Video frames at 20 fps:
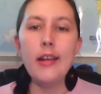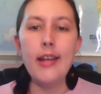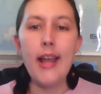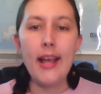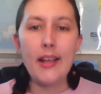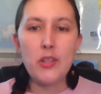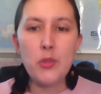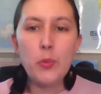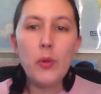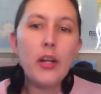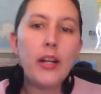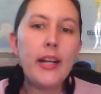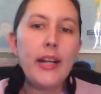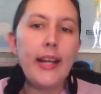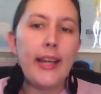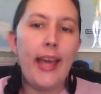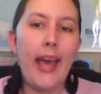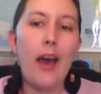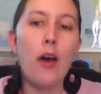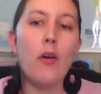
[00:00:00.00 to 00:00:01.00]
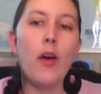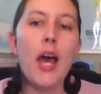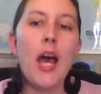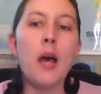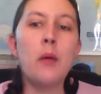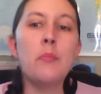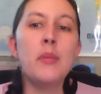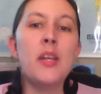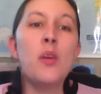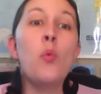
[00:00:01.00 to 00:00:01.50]
Next, we're going to count
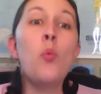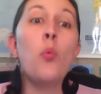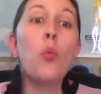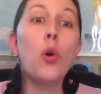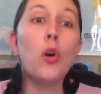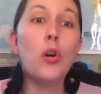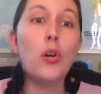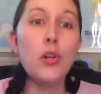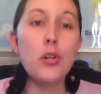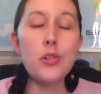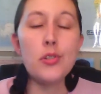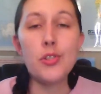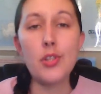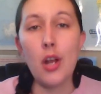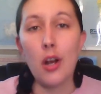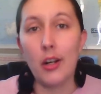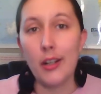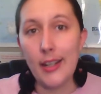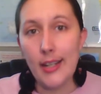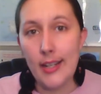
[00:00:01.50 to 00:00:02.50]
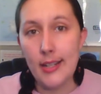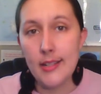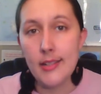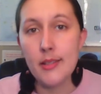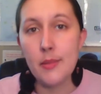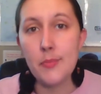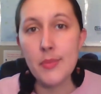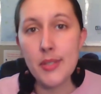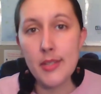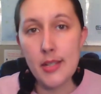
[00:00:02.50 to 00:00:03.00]
how many words are in
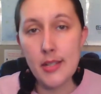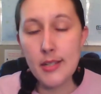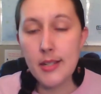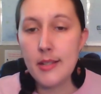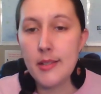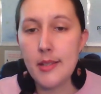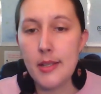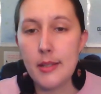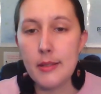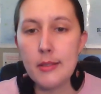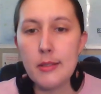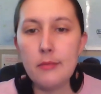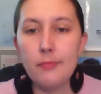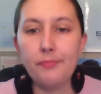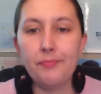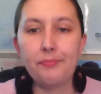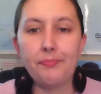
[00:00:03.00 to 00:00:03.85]
some sentences.